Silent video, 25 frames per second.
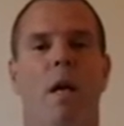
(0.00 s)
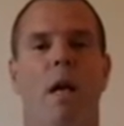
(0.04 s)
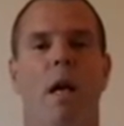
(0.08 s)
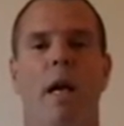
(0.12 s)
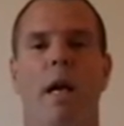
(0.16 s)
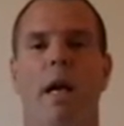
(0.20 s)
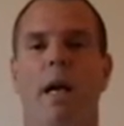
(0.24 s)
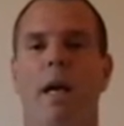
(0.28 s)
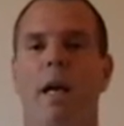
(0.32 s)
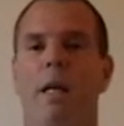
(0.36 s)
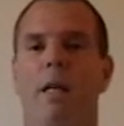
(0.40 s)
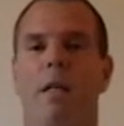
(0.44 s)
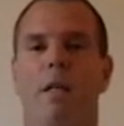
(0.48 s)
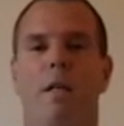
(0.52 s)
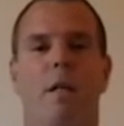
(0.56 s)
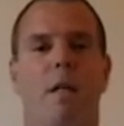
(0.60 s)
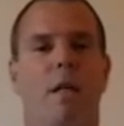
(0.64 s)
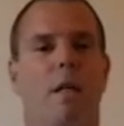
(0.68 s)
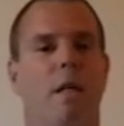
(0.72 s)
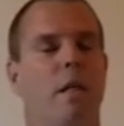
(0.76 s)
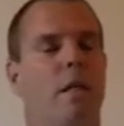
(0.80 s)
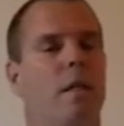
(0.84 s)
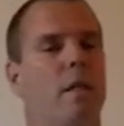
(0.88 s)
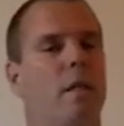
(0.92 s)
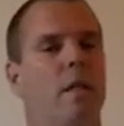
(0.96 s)
And
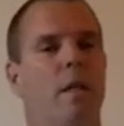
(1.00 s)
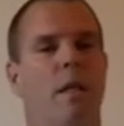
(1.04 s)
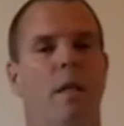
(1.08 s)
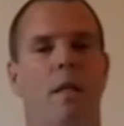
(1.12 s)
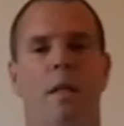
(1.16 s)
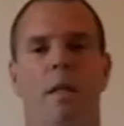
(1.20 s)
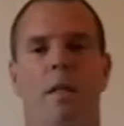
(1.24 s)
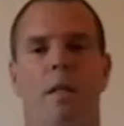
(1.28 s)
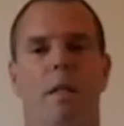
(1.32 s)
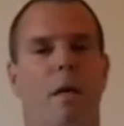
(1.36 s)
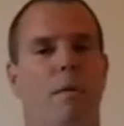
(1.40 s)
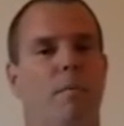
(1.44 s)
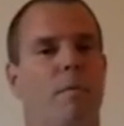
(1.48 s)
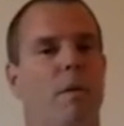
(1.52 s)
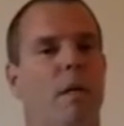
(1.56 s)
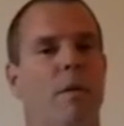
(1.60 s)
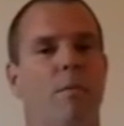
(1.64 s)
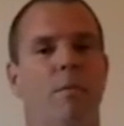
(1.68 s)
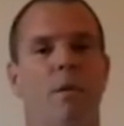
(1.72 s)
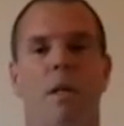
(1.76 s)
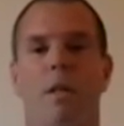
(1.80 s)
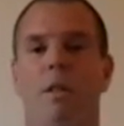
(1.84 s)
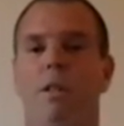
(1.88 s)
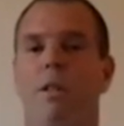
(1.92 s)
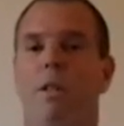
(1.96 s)

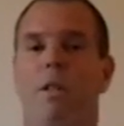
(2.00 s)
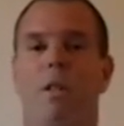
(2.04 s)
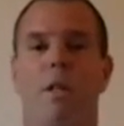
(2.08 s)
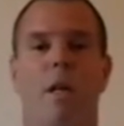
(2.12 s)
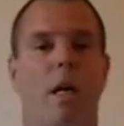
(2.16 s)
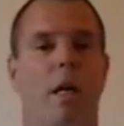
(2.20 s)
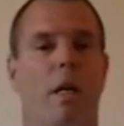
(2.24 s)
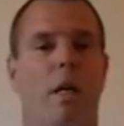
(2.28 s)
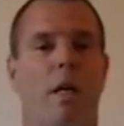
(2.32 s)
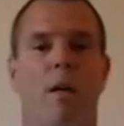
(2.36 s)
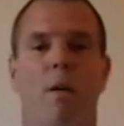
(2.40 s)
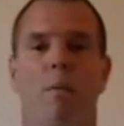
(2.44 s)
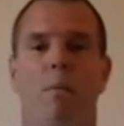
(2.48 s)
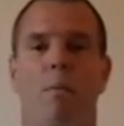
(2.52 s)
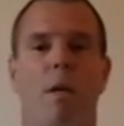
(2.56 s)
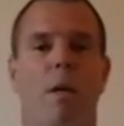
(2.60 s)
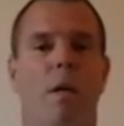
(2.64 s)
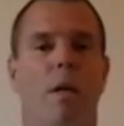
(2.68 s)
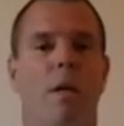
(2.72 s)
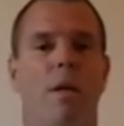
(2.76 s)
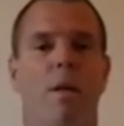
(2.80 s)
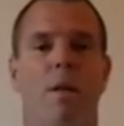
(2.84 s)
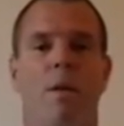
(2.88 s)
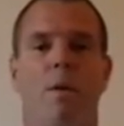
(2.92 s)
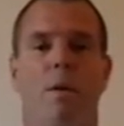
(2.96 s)
sometimes that's just not going to
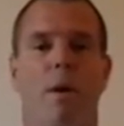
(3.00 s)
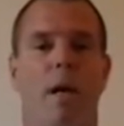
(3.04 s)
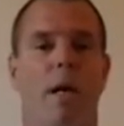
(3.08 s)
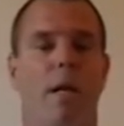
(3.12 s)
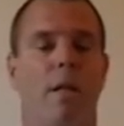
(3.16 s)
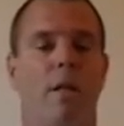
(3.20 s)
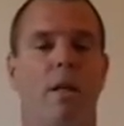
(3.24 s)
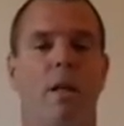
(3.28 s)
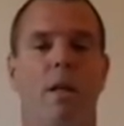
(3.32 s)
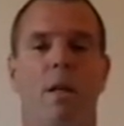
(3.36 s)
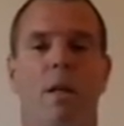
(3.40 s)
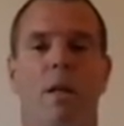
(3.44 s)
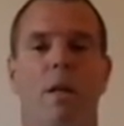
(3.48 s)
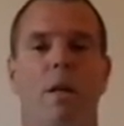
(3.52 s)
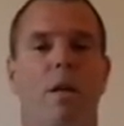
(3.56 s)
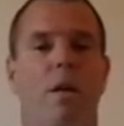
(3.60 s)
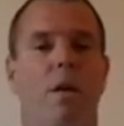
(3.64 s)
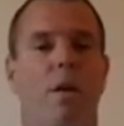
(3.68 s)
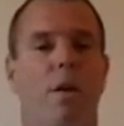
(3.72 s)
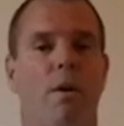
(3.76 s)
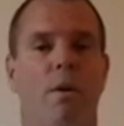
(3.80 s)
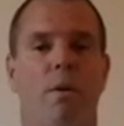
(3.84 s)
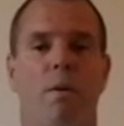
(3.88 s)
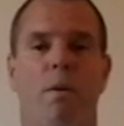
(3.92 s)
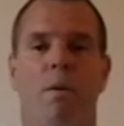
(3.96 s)
be the right thing to
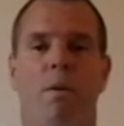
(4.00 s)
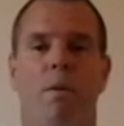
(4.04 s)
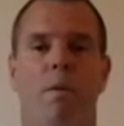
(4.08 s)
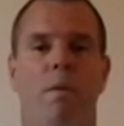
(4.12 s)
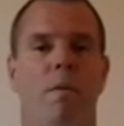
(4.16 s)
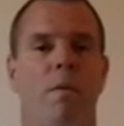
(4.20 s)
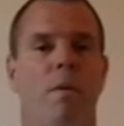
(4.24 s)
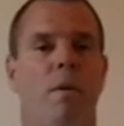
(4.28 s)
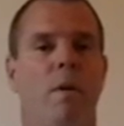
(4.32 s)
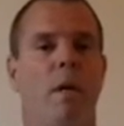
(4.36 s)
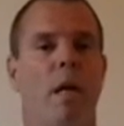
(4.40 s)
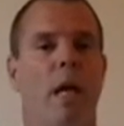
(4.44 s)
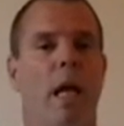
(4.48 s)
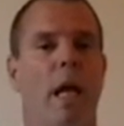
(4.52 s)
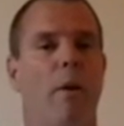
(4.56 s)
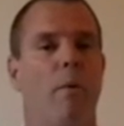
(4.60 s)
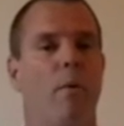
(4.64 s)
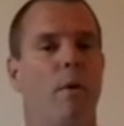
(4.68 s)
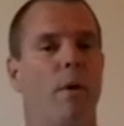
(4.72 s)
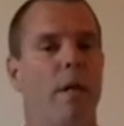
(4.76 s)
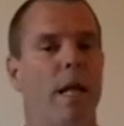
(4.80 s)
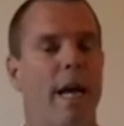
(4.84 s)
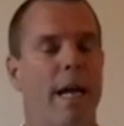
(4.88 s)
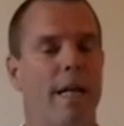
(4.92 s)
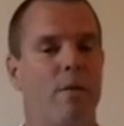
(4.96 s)
do.
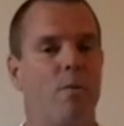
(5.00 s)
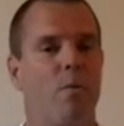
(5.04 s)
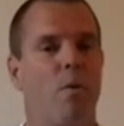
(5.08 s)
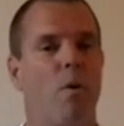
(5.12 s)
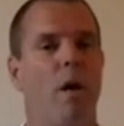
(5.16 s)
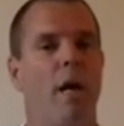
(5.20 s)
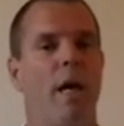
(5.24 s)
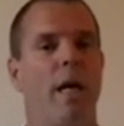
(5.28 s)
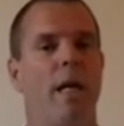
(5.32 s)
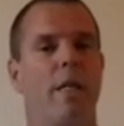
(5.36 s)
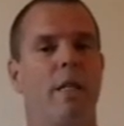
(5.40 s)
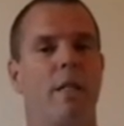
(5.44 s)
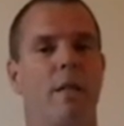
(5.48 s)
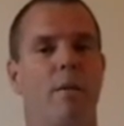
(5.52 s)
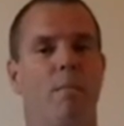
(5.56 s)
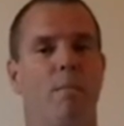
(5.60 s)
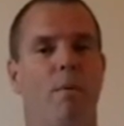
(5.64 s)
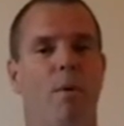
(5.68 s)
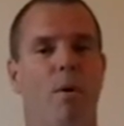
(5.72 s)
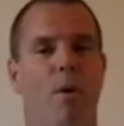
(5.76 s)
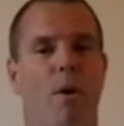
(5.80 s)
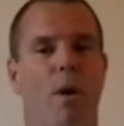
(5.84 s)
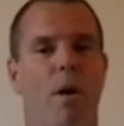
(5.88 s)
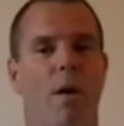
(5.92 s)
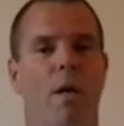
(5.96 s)
And that's why it's
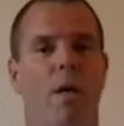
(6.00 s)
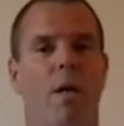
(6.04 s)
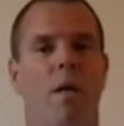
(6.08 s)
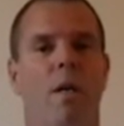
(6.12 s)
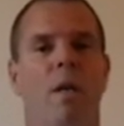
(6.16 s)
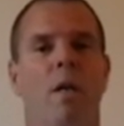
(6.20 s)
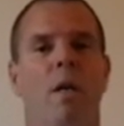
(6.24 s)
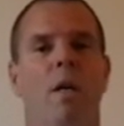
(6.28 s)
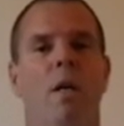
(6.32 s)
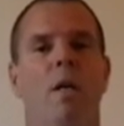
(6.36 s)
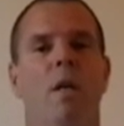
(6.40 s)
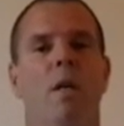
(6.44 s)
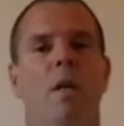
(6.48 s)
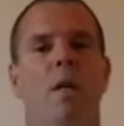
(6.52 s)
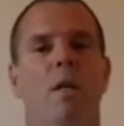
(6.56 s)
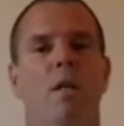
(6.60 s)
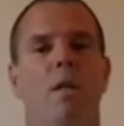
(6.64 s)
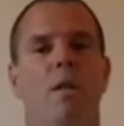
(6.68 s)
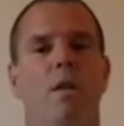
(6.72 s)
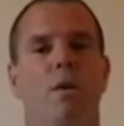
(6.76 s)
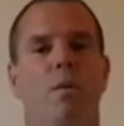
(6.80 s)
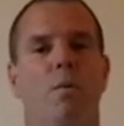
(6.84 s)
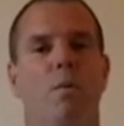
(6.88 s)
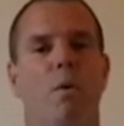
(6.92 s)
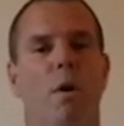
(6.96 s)
important
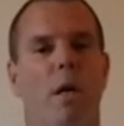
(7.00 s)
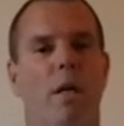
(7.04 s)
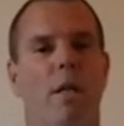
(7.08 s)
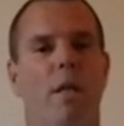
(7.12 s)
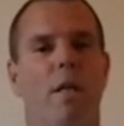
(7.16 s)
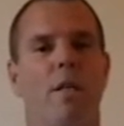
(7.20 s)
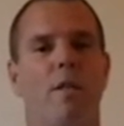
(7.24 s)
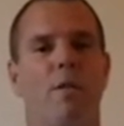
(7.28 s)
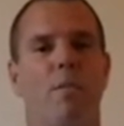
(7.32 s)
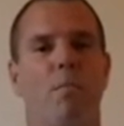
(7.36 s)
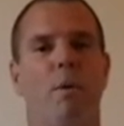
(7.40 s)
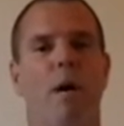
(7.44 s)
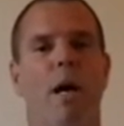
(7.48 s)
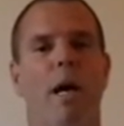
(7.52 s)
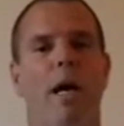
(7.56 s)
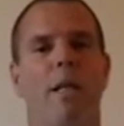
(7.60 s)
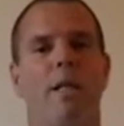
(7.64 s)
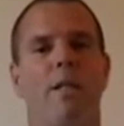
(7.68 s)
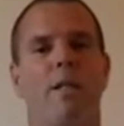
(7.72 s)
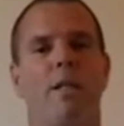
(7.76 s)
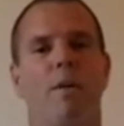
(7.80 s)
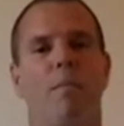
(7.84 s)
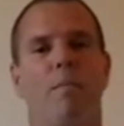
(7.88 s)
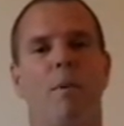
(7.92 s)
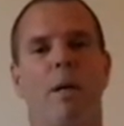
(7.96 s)
to run this by
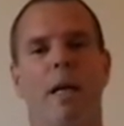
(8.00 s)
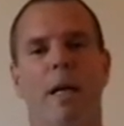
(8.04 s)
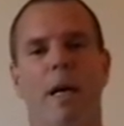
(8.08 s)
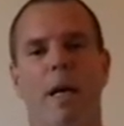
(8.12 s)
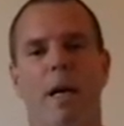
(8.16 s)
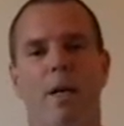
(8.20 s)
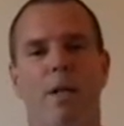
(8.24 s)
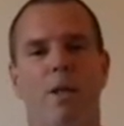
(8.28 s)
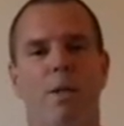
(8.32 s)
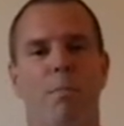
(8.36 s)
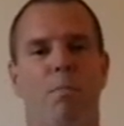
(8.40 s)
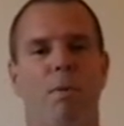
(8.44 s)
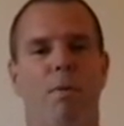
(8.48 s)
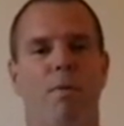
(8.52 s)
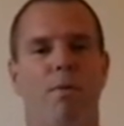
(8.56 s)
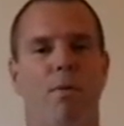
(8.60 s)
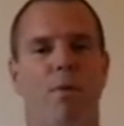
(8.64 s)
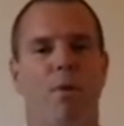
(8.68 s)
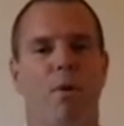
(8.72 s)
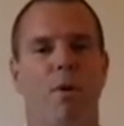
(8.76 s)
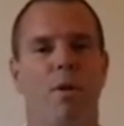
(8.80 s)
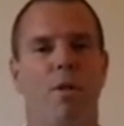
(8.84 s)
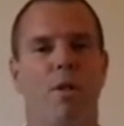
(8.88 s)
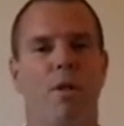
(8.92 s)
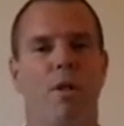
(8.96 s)
somebody else
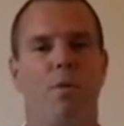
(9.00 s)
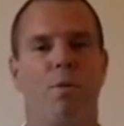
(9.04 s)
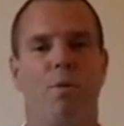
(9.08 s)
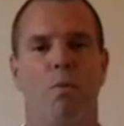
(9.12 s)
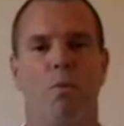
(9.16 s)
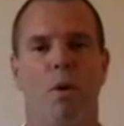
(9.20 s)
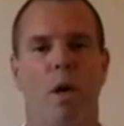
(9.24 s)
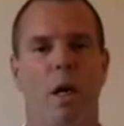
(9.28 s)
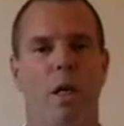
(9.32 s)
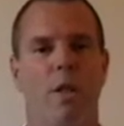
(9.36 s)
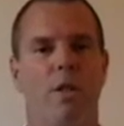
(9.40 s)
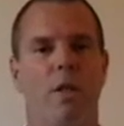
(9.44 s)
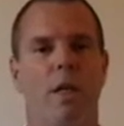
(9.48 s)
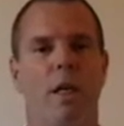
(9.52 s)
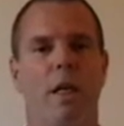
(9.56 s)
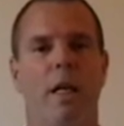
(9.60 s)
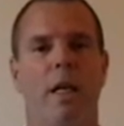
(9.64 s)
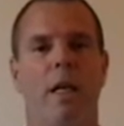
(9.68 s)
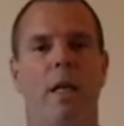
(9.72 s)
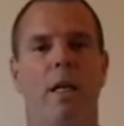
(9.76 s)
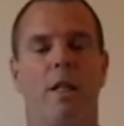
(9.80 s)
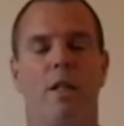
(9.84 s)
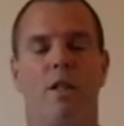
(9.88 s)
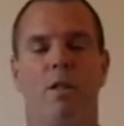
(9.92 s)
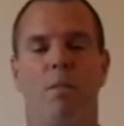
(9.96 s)
before just rushing
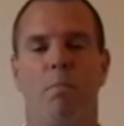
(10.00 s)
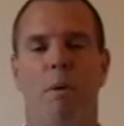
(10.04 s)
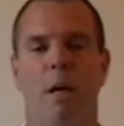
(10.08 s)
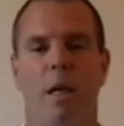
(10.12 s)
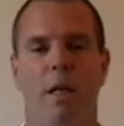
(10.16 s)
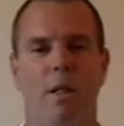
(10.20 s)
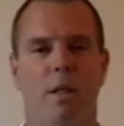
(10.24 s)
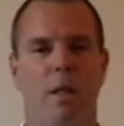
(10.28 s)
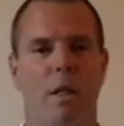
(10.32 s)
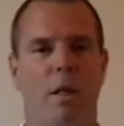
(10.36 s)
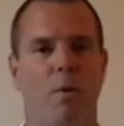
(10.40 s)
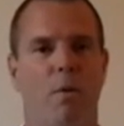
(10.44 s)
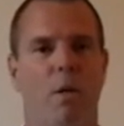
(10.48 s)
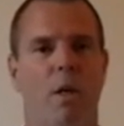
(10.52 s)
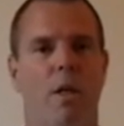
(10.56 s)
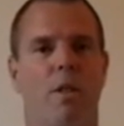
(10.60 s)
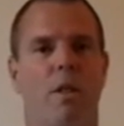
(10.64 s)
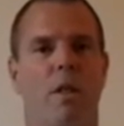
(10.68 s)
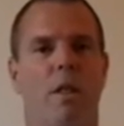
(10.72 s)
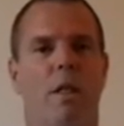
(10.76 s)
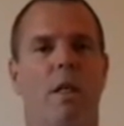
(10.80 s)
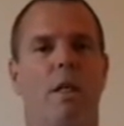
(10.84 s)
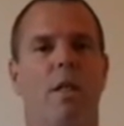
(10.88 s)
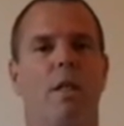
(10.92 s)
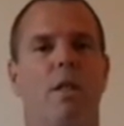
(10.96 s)
in, especially
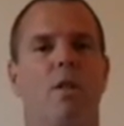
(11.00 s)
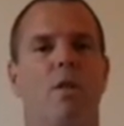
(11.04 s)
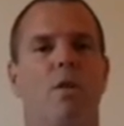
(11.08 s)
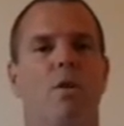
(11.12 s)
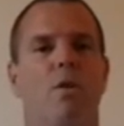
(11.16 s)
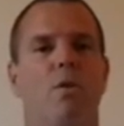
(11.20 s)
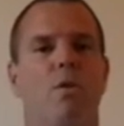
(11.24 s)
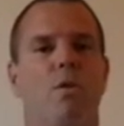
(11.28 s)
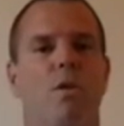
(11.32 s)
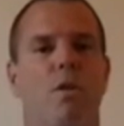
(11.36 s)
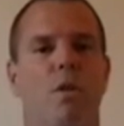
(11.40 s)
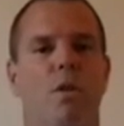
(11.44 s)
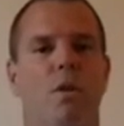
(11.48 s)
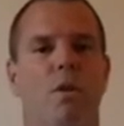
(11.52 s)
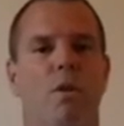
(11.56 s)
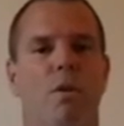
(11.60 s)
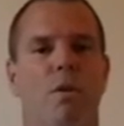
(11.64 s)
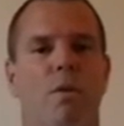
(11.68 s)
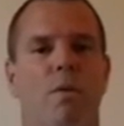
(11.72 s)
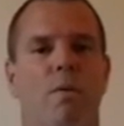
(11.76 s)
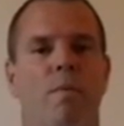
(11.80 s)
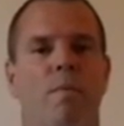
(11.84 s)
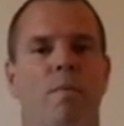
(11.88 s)
rushing in too soon.